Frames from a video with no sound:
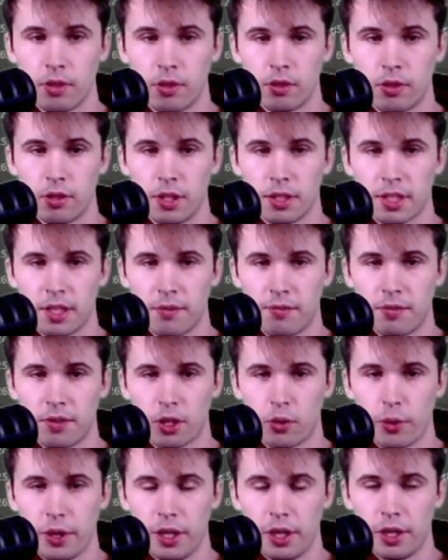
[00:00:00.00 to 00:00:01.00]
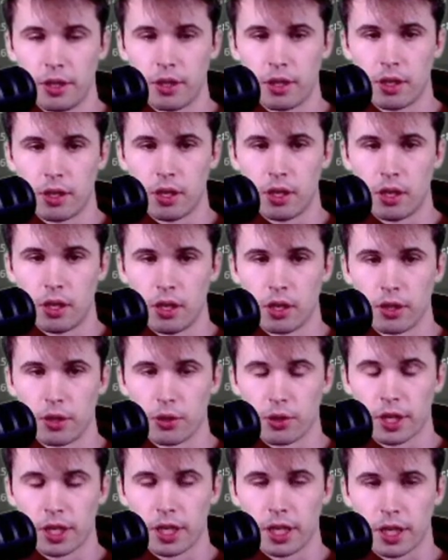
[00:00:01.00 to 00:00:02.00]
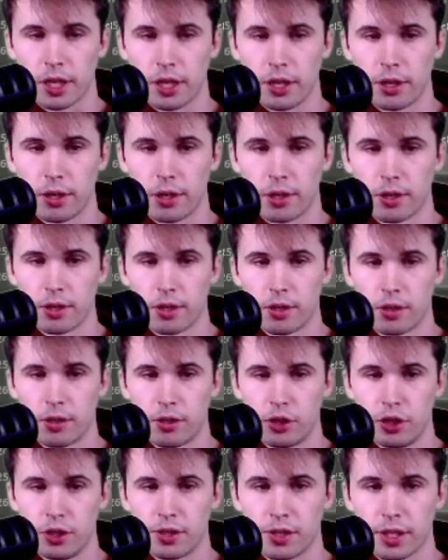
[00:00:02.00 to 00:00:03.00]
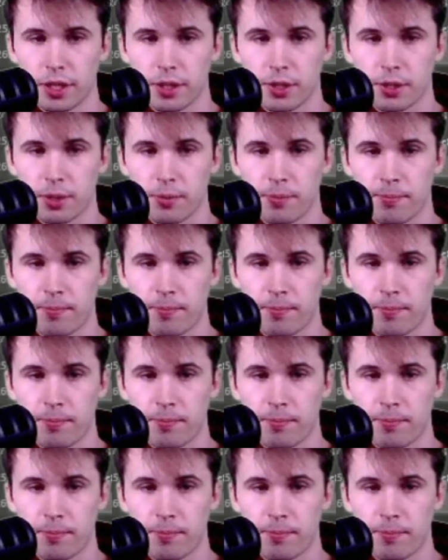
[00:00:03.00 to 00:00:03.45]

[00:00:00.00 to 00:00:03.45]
Let's give the queen a little kick here, g6.